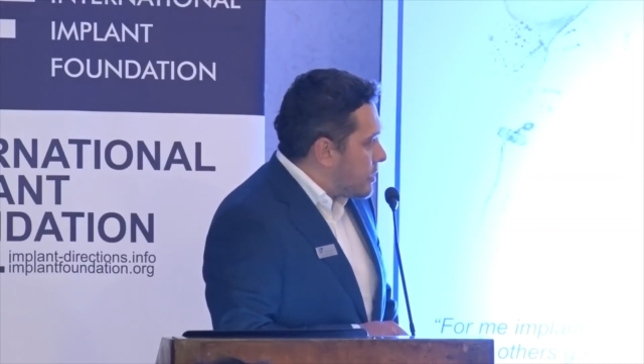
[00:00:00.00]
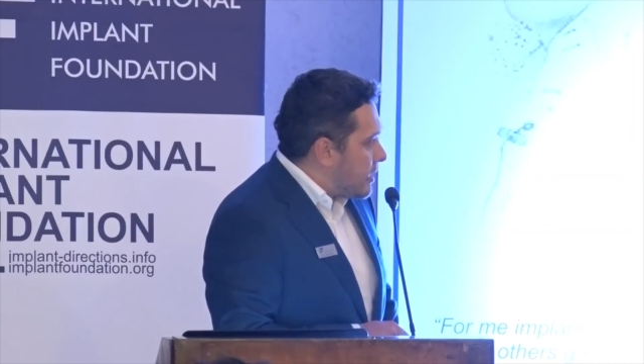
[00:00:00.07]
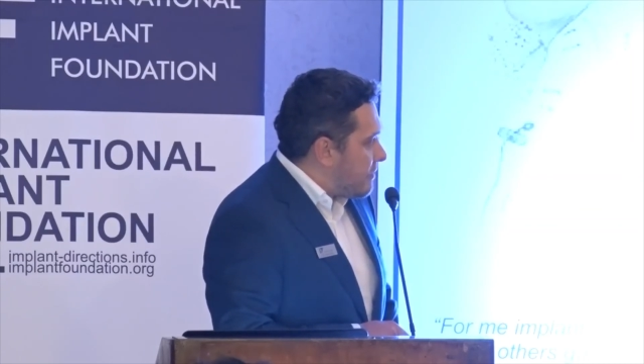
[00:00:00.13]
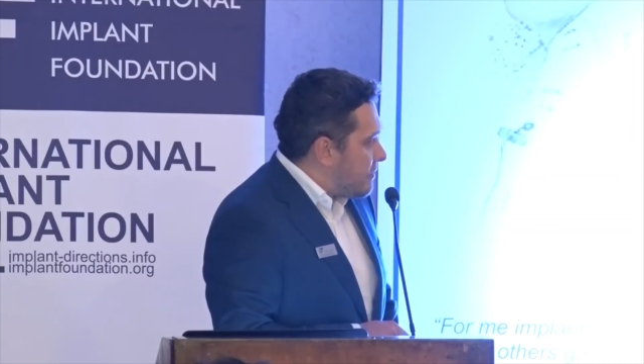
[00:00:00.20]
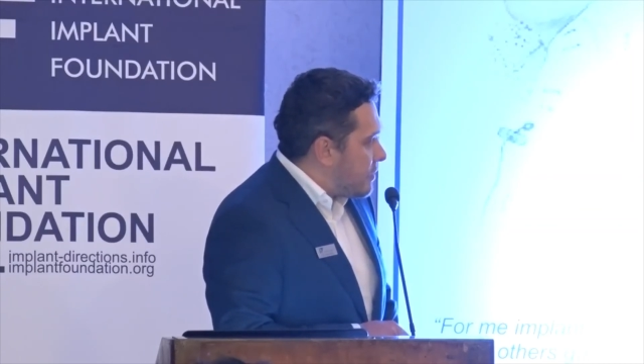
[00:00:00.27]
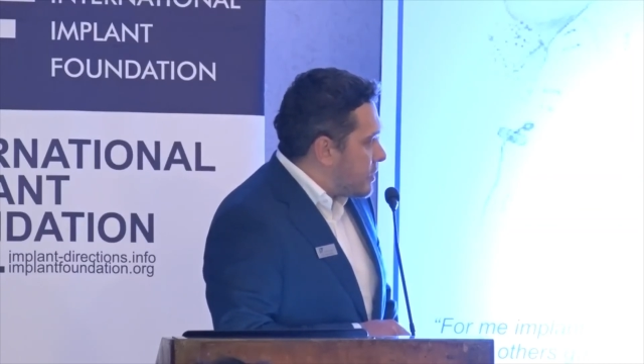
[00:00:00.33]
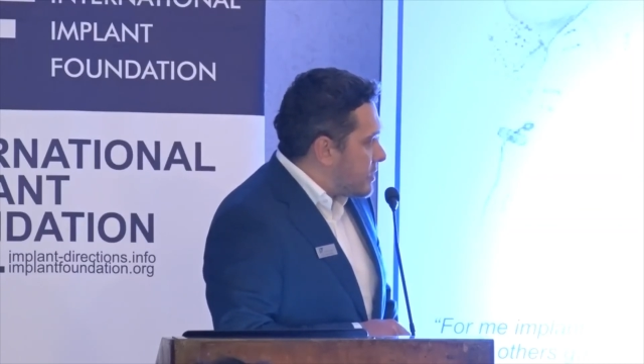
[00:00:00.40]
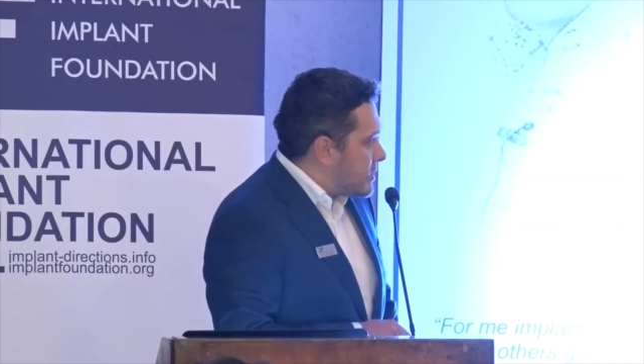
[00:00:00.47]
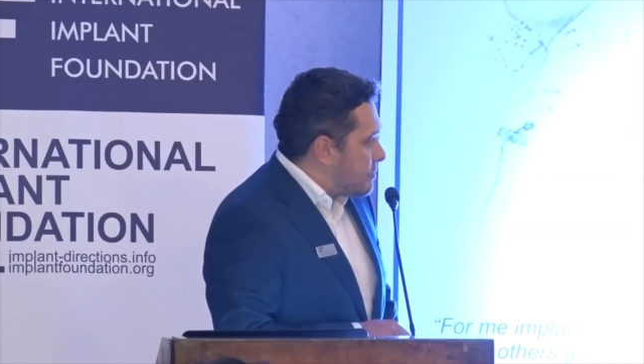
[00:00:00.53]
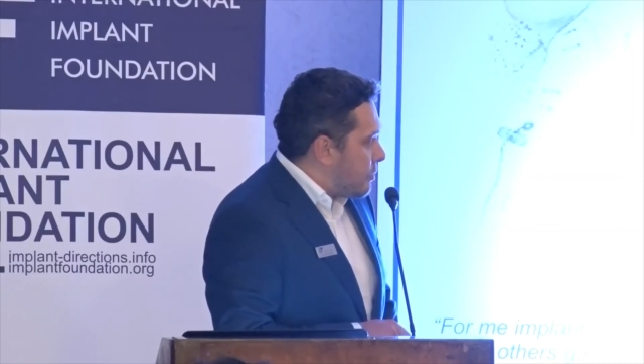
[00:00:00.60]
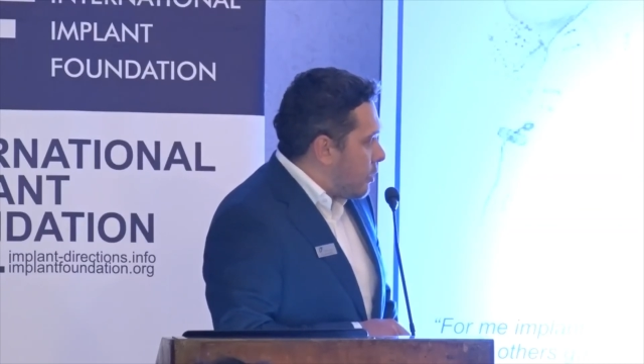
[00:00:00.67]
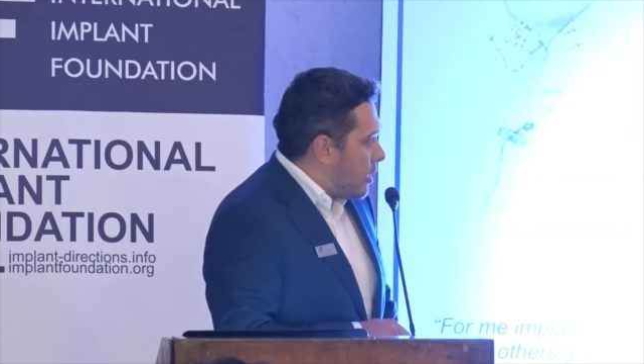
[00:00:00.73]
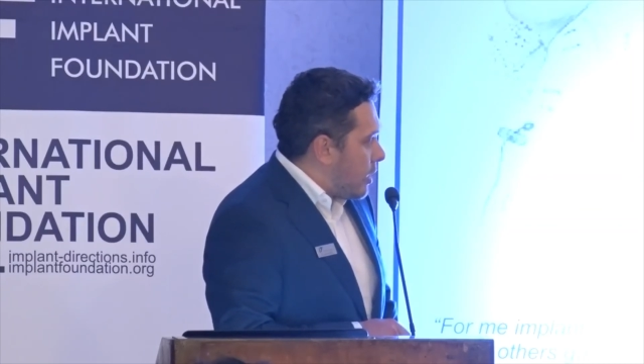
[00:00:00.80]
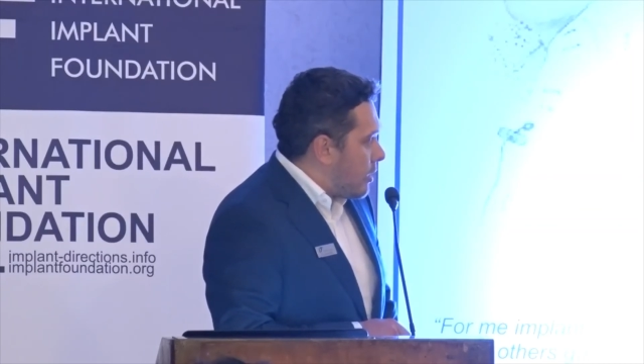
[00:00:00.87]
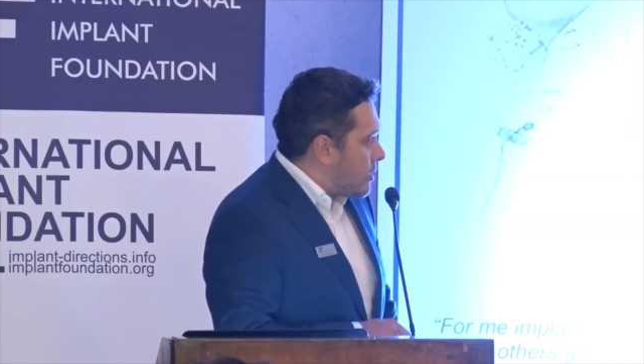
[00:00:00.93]
the first
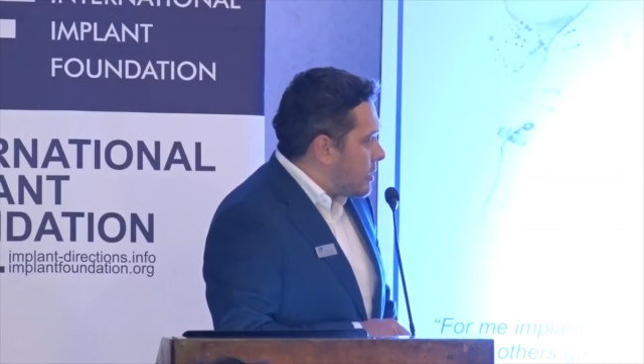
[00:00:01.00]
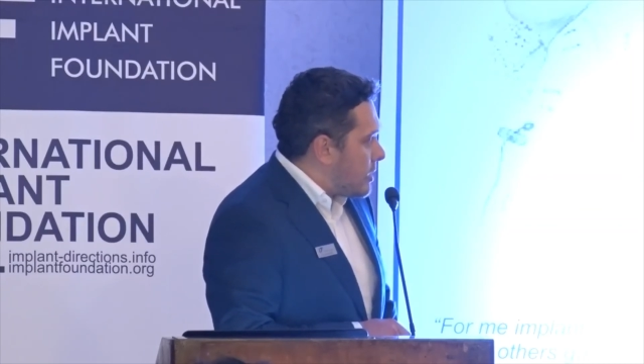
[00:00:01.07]
molar,